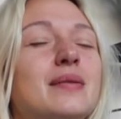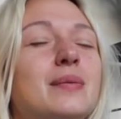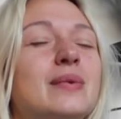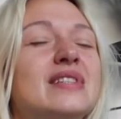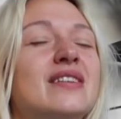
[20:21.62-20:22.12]

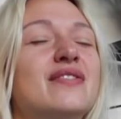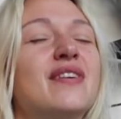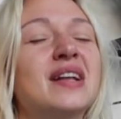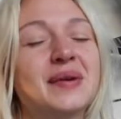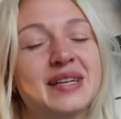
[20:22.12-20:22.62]
we start
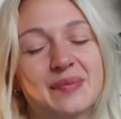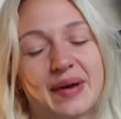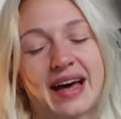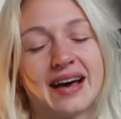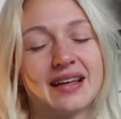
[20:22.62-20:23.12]
following the
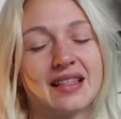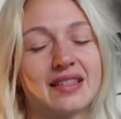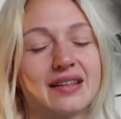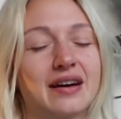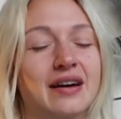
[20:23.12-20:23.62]
path
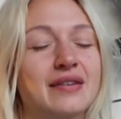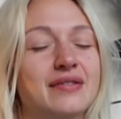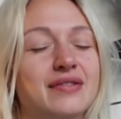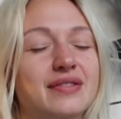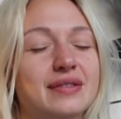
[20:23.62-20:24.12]

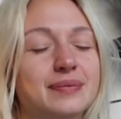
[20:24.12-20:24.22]
of